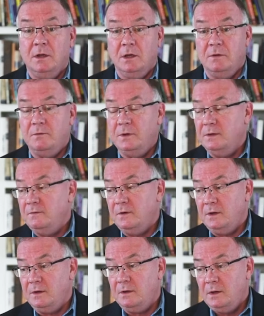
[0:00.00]
if we've
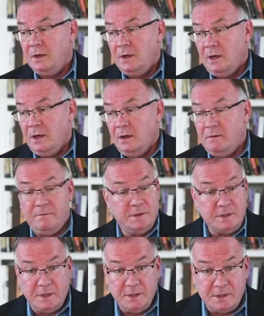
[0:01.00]
uh, uh,
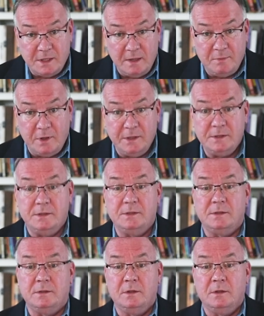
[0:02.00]
visited the same places,